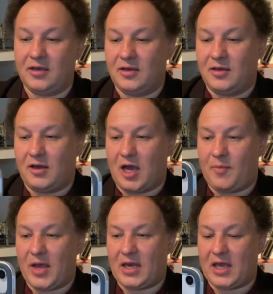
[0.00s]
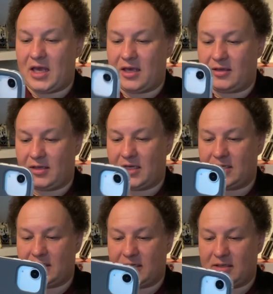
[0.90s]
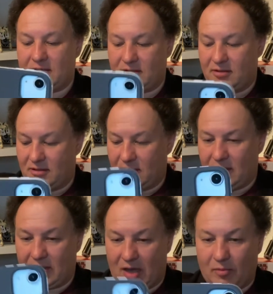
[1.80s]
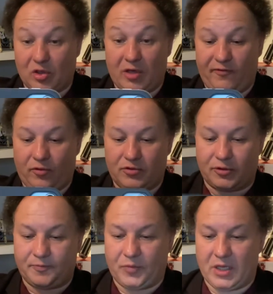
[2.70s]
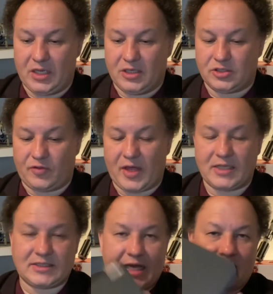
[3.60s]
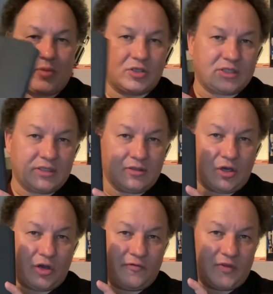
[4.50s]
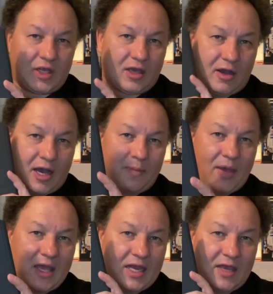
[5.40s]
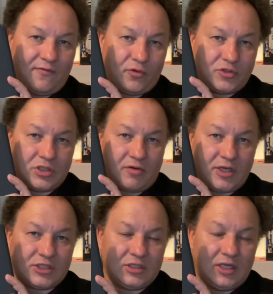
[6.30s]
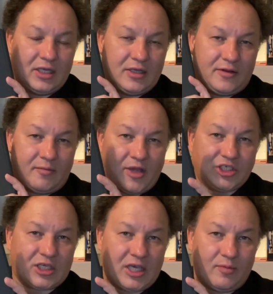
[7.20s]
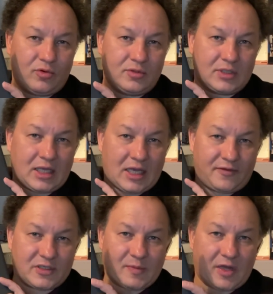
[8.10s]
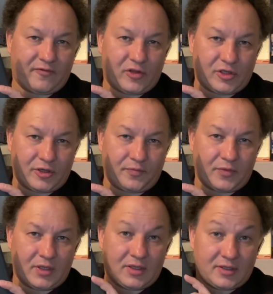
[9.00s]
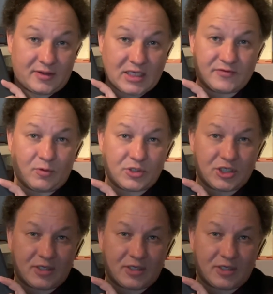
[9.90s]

iPad Air, and I'm looking forward to it. So that is the unboxing of the iPad Air 4th generation, the Magic Keyboard, and the Smart Folio. Thanks for watching.